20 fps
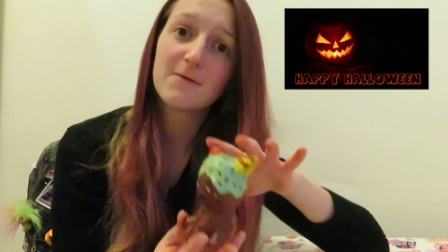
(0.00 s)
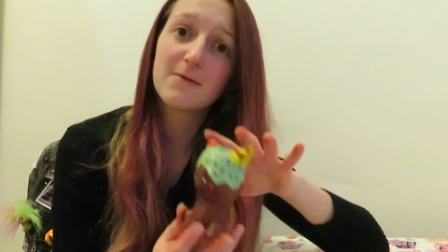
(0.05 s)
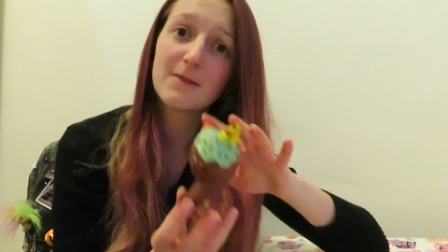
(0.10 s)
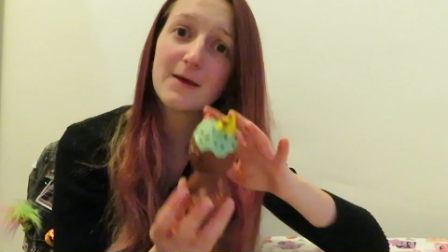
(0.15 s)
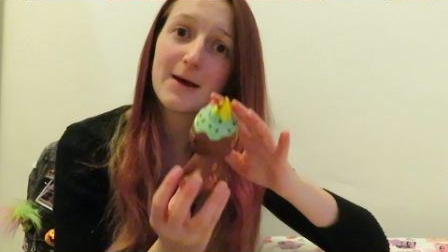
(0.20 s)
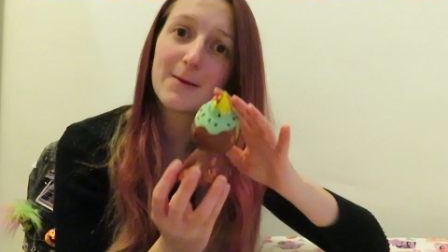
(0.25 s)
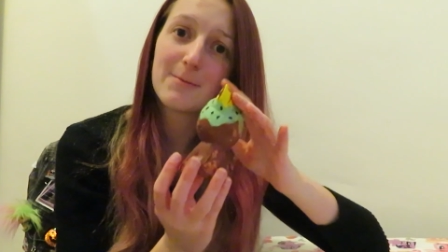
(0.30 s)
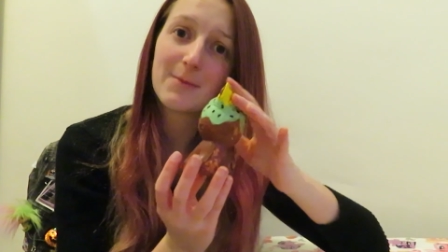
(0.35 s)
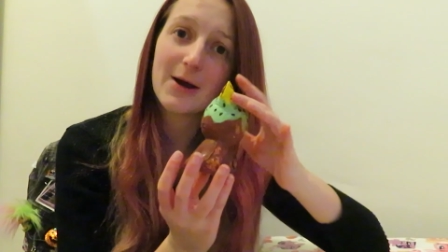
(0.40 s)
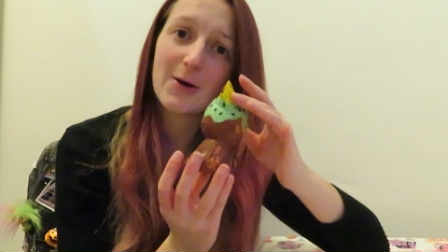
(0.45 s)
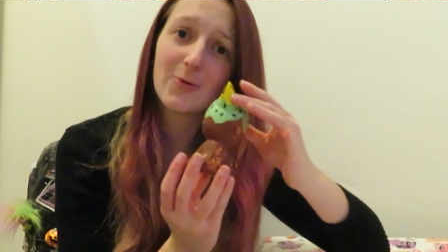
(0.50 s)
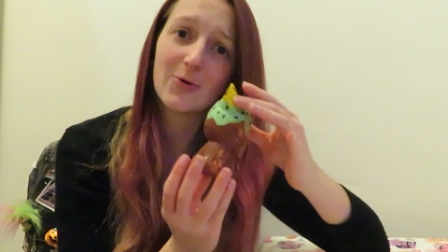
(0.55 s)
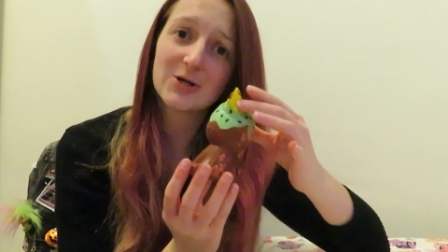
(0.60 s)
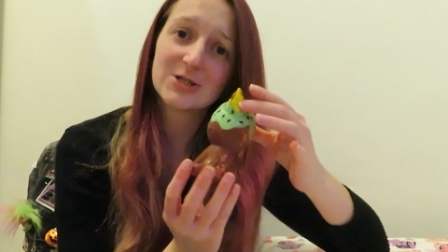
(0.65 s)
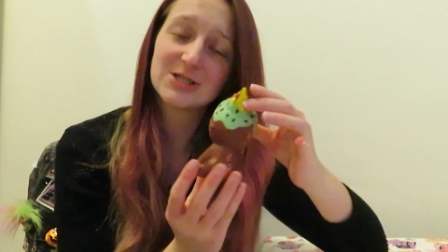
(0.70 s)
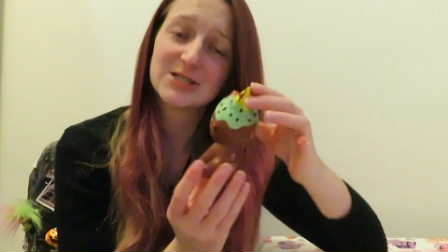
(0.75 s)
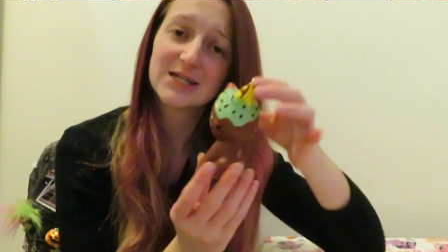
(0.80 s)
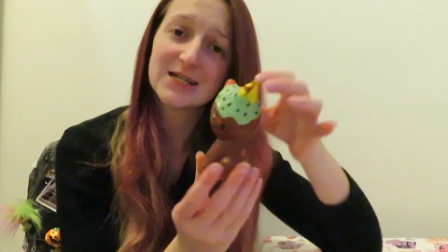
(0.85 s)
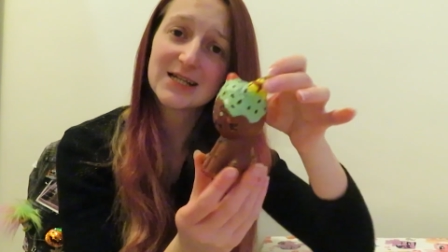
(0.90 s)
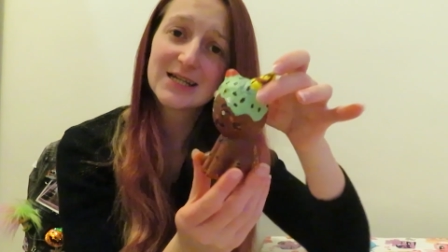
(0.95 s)
than by
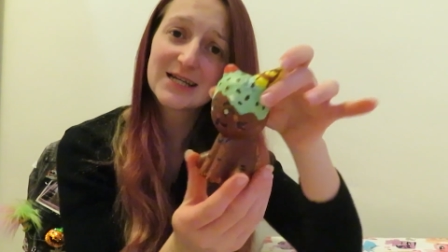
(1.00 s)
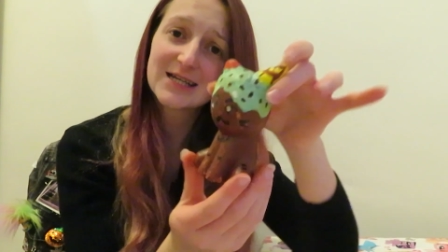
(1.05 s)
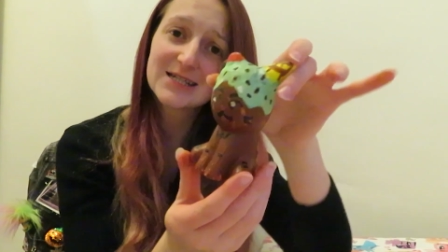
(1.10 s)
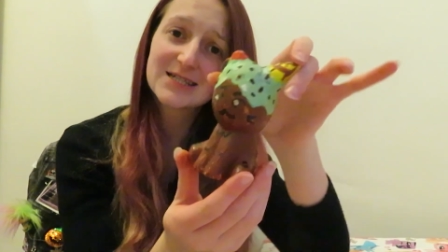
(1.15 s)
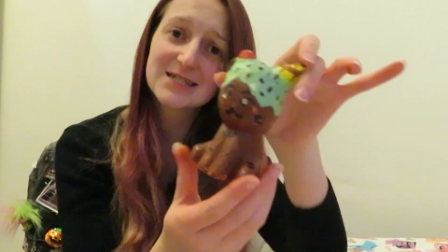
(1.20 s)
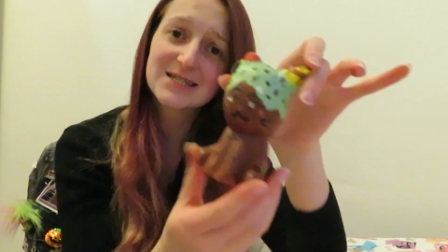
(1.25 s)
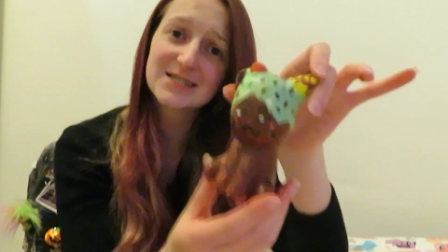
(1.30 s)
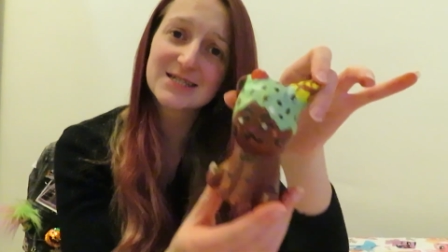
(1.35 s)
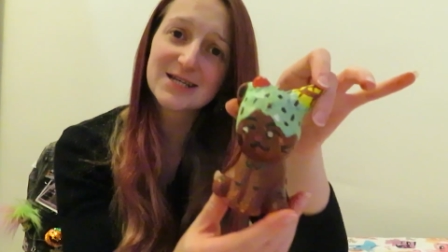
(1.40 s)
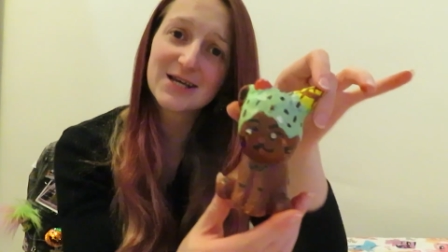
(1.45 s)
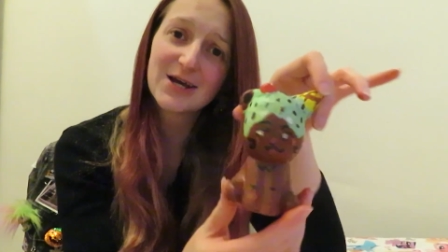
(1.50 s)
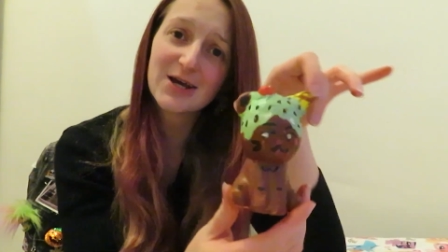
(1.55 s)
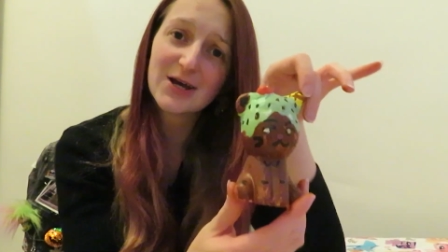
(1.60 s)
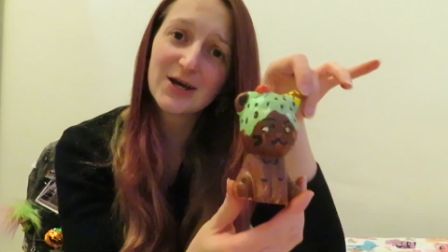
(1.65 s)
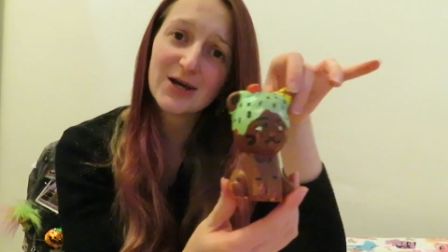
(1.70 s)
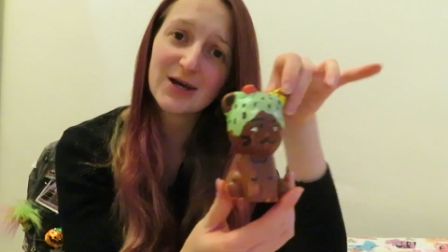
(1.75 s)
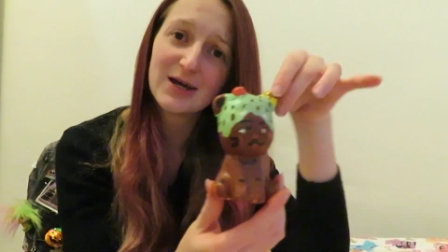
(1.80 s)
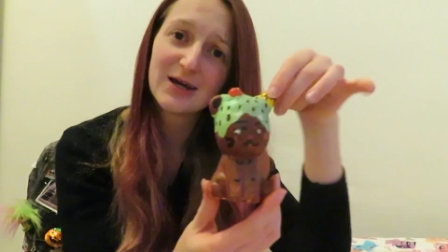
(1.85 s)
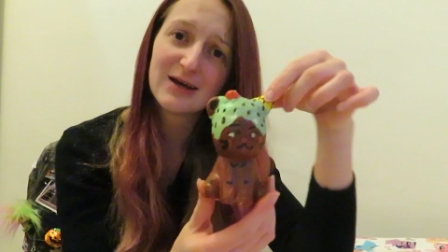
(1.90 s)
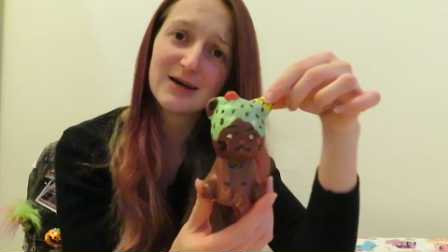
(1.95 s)
watching this
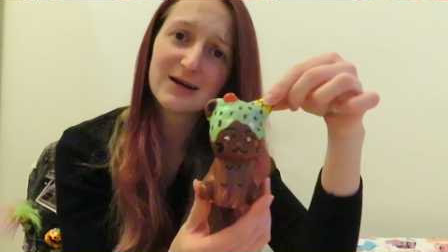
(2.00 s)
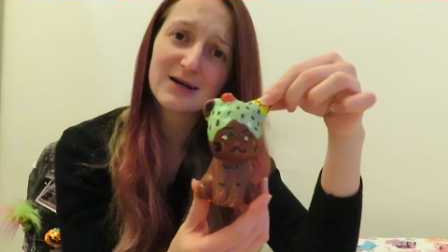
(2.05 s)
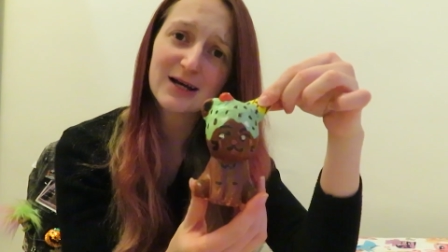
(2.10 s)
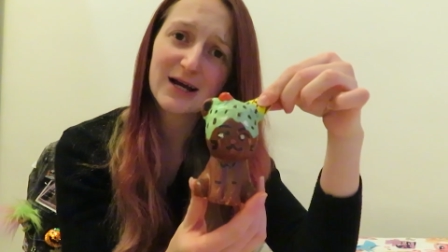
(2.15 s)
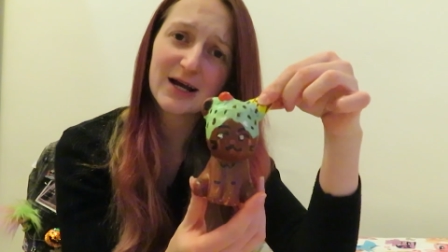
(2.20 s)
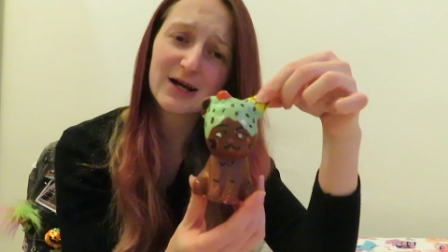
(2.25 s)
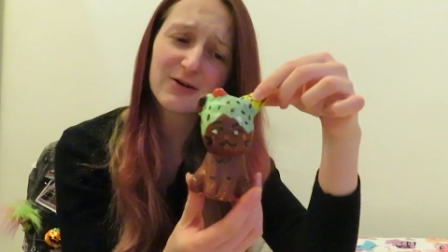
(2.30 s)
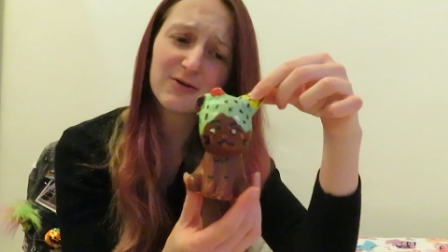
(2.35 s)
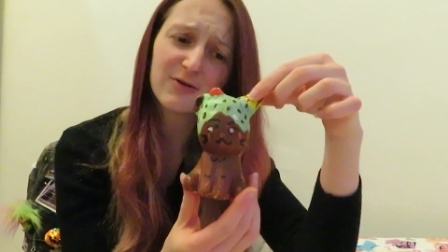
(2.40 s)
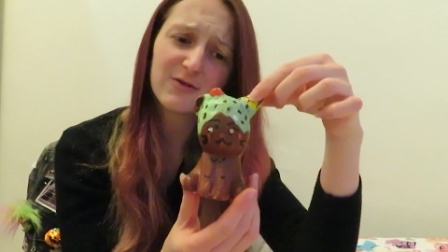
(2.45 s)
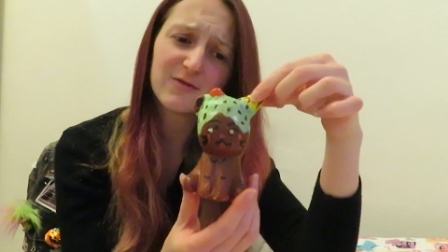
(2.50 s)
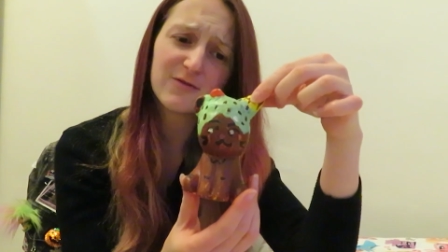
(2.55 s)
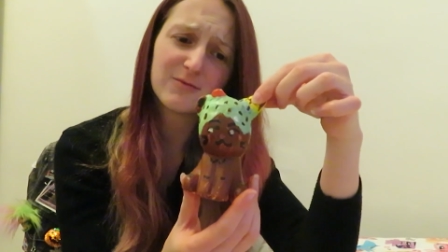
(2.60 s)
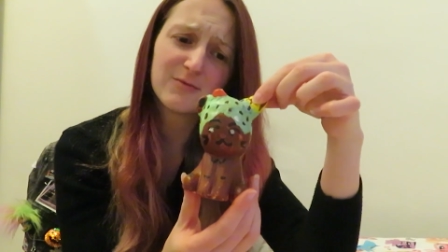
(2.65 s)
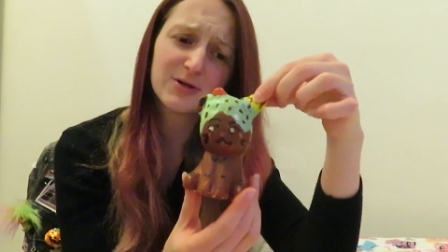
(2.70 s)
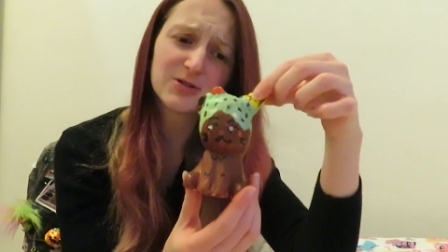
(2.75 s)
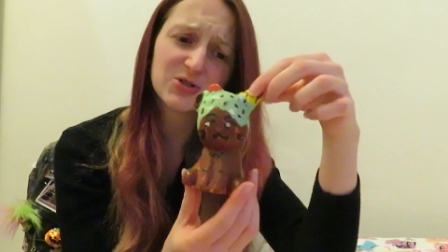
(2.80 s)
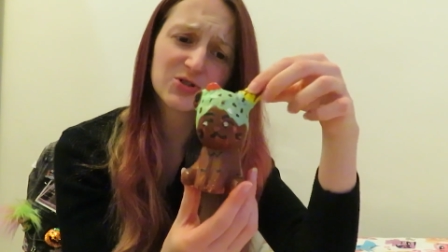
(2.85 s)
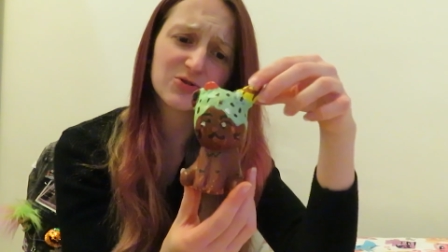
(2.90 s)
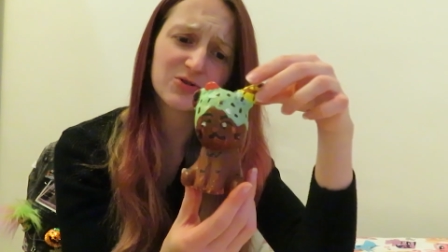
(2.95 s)
kind of
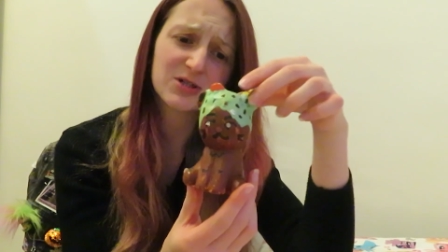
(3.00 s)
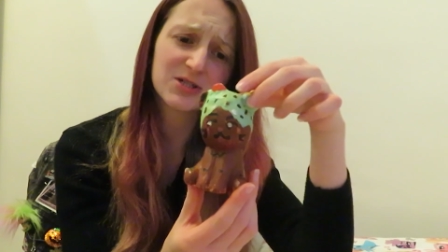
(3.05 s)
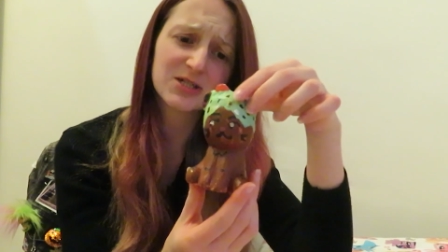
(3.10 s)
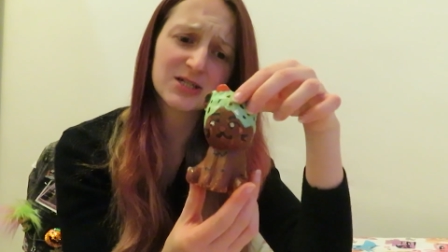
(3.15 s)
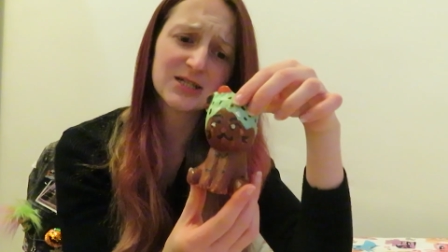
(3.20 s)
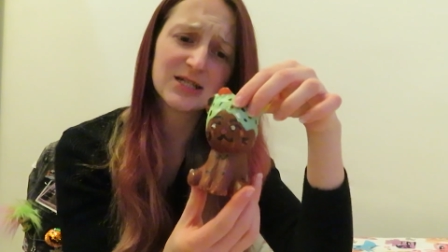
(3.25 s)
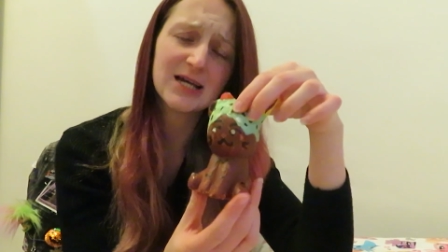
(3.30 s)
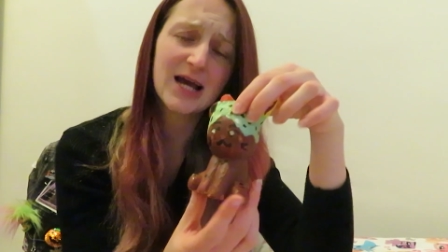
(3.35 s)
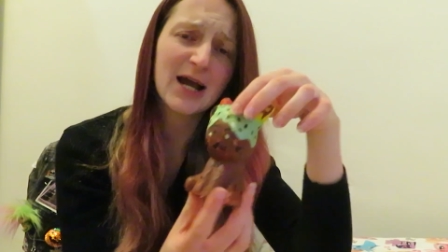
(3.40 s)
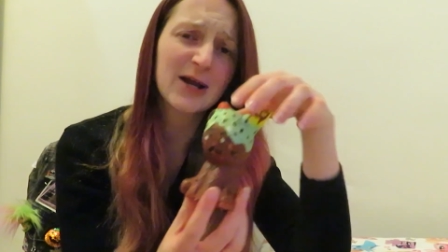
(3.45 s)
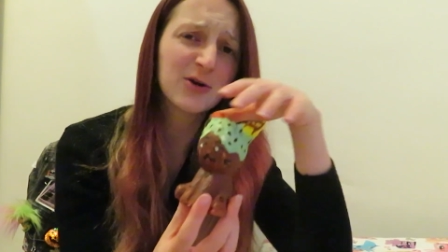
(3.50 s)
monstrosity.